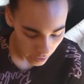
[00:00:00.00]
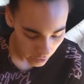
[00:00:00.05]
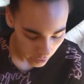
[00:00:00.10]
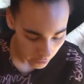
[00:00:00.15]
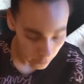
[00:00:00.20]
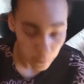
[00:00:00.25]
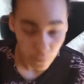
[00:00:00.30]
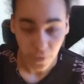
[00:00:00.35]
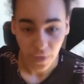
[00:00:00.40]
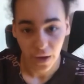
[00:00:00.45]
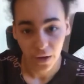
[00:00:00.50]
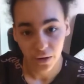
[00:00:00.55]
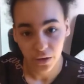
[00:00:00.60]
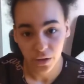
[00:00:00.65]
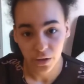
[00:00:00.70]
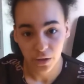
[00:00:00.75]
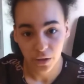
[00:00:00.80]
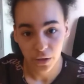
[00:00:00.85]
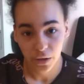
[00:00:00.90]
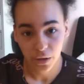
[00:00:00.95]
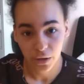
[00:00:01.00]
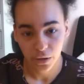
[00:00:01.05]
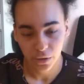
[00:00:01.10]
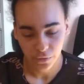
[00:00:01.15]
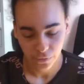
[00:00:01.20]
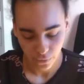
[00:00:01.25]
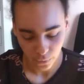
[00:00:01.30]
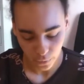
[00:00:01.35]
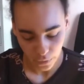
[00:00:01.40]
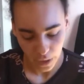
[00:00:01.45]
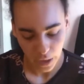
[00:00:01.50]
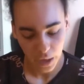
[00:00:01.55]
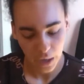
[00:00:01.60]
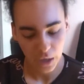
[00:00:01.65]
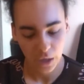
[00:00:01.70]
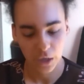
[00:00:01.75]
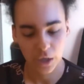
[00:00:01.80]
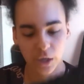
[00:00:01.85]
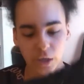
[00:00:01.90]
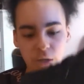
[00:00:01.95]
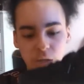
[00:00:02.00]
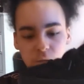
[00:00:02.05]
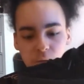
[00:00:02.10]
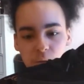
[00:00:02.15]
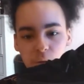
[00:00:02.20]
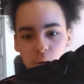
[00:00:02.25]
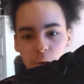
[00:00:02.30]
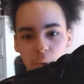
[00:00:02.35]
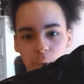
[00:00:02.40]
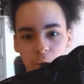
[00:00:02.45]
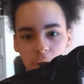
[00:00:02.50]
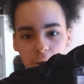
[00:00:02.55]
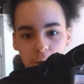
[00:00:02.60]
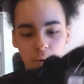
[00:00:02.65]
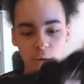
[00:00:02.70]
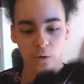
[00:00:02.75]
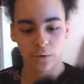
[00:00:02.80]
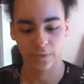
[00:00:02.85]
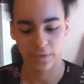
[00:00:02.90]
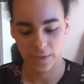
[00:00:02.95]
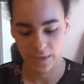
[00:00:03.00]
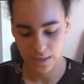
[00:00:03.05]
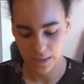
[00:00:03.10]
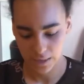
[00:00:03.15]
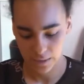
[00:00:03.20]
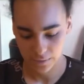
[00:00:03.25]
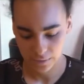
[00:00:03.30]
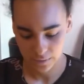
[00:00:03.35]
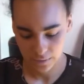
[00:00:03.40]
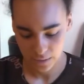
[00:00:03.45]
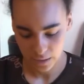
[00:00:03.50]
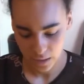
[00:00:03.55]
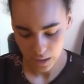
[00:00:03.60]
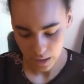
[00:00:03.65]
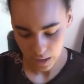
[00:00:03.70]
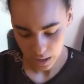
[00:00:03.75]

that are good for work. So I got these.